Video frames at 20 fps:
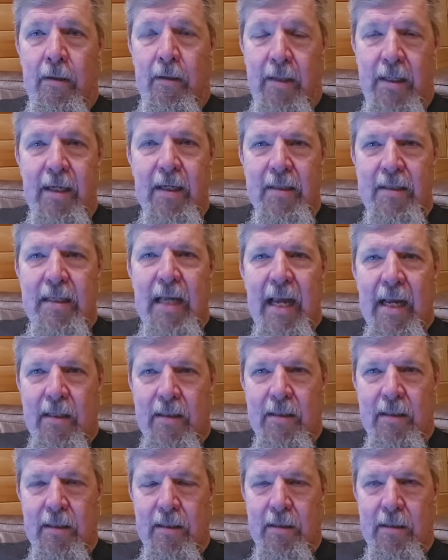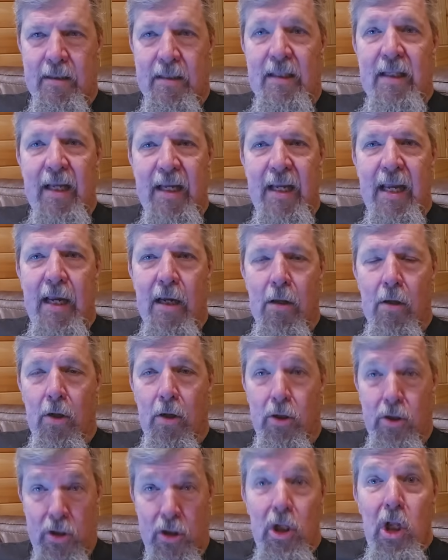the assassins, the killers,